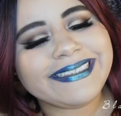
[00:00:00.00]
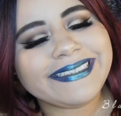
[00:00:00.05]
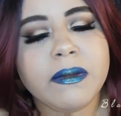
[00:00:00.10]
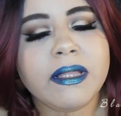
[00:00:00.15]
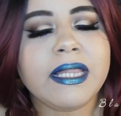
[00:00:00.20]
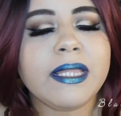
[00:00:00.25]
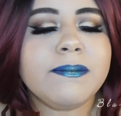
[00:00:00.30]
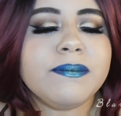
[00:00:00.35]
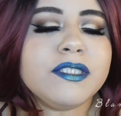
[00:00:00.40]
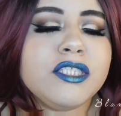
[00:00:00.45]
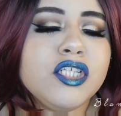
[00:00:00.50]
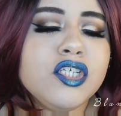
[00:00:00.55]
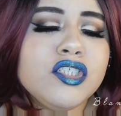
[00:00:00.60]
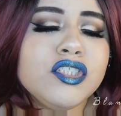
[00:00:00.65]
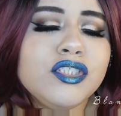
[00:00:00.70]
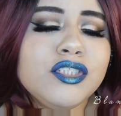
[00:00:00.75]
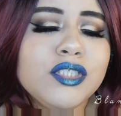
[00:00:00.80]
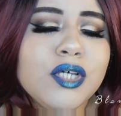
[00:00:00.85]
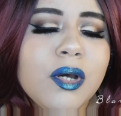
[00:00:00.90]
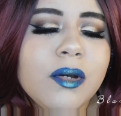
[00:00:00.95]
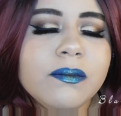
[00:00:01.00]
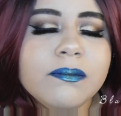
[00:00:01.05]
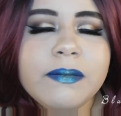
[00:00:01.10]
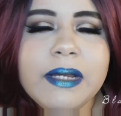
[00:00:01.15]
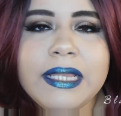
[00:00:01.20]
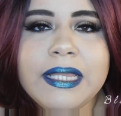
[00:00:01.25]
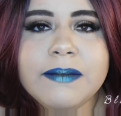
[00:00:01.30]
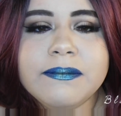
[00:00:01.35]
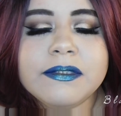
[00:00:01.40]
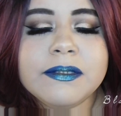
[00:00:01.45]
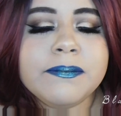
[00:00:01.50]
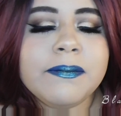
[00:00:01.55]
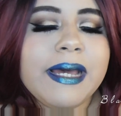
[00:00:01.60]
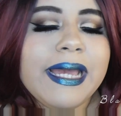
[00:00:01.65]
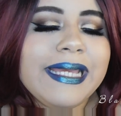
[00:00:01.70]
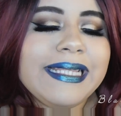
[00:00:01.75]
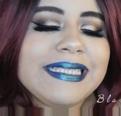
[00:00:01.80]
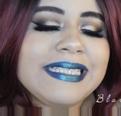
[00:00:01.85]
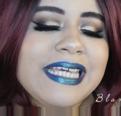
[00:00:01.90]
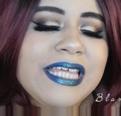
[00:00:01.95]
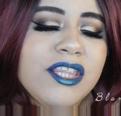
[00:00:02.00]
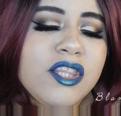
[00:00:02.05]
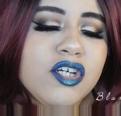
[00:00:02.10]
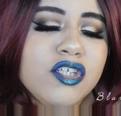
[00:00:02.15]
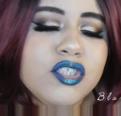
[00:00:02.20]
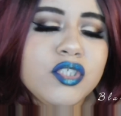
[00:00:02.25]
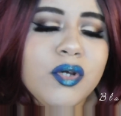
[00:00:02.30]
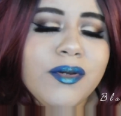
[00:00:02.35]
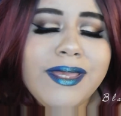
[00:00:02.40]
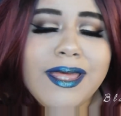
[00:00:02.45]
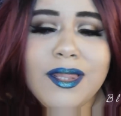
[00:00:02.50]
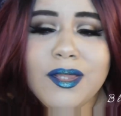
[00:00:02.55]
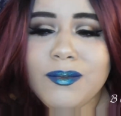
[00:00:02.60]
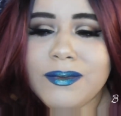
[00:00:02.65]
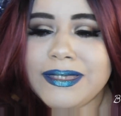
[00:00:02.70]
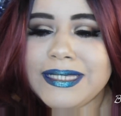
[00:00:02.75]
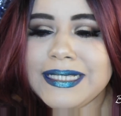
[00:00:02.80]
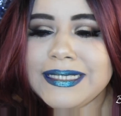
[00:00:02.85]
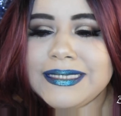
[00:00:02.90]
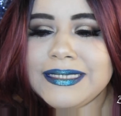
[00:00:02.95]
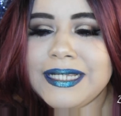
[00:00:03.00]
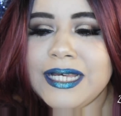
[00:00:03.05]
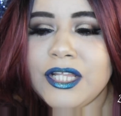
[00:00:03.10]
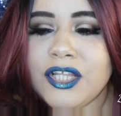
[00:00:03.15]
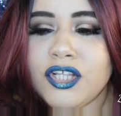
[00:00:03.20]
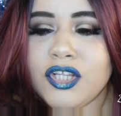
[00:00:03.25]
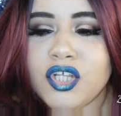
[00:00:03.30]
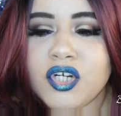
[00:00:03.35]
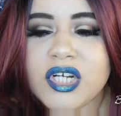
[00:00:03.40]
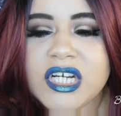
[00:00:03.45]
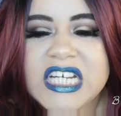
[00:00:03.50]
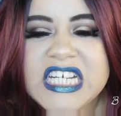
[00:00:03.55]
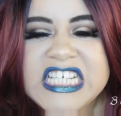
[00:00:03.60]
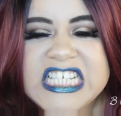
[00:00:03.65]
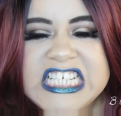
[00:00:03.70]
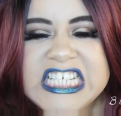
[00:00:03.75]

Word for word: My lips look so, my lips, my teeth look so yellow with this color, look.